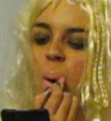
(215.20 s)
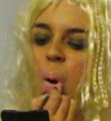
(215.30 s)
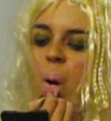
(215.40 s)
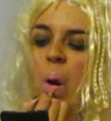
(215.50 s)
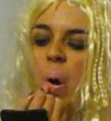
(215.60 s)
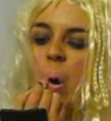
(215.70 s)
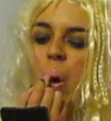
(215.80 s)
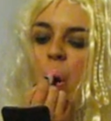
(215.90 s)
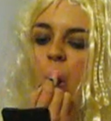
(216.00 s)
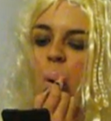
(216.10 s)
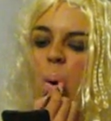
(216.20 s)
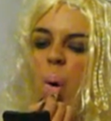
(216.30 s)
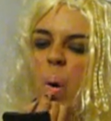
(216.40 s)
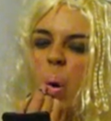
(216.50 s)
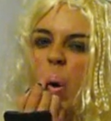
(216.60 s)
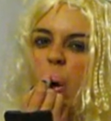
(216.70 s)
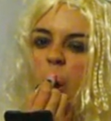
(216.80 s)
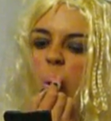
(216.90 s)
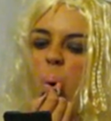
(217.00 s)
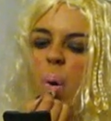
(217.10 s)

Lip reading: Nobody speaks.